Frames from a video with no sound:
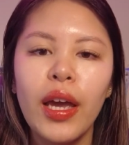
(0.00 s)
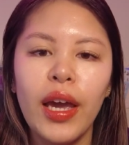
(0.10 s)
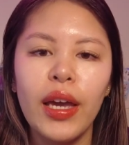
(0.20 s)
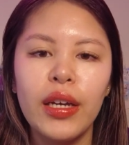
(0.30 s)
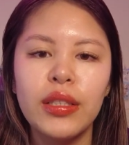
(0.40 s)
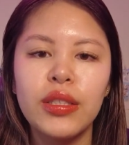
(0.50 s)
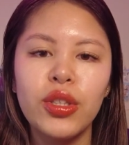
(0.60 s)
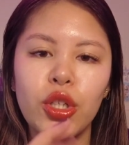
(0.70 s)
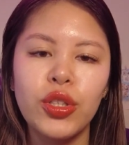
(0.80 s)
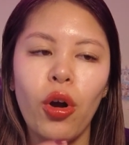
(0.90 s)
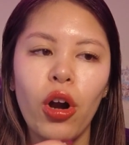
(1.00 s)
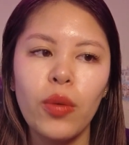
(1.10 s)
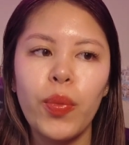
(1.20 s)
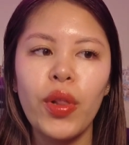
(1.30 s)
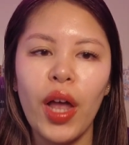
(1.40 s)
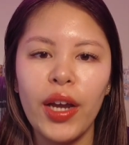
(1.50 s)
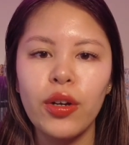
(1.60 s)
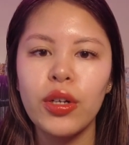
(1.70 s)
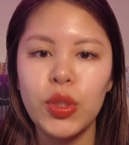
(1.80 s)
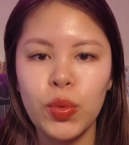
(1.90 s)
And the tarp
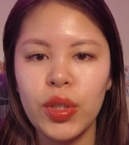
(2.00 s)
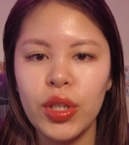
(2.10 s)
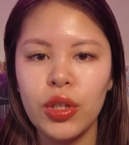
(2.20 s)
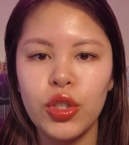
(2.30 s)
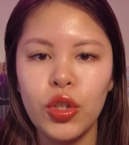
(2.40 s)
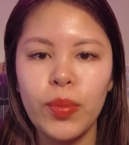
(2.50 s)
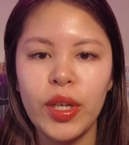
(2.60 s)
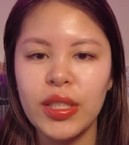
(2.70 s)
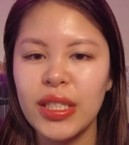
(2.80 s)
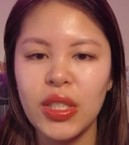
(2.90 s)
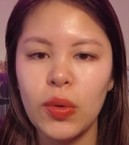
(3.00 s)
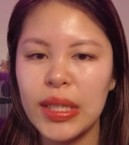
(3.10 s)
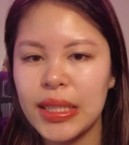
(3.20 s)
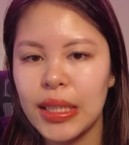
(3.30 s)
liner is really good too because it's so easy